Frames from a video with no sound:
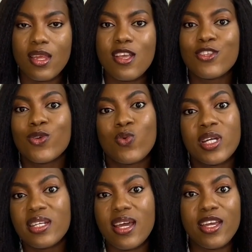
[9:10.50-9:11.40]
So what
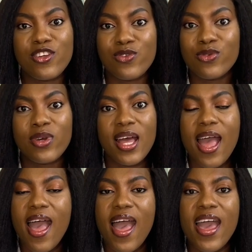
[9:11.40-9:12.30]
did I do?
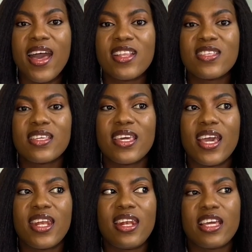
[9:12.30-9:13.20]
I had to
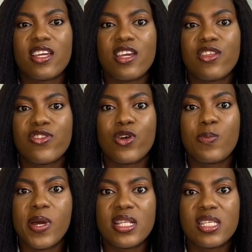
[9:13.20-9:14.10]
get like a third
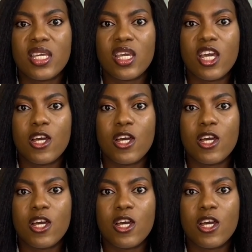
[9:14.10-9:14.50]
party